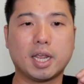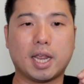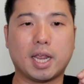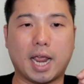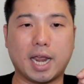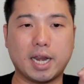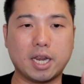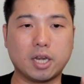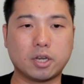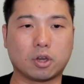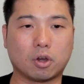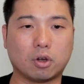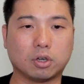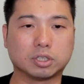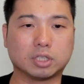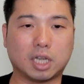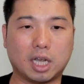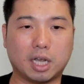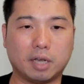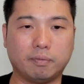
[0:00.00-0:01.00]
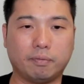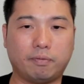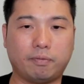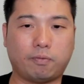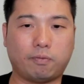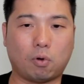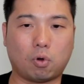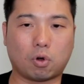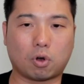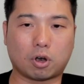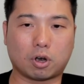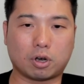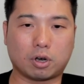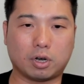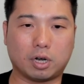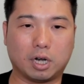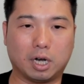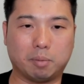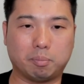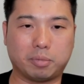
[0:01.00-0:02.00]
And then there's 4
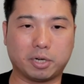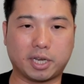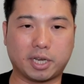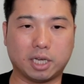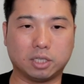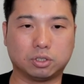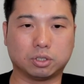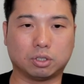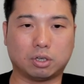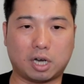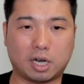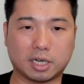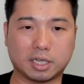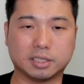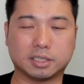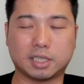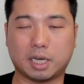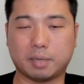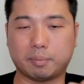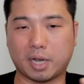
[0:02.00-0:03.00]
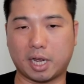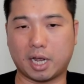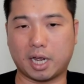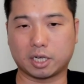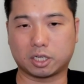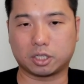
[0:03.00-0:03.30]
potential audience type that I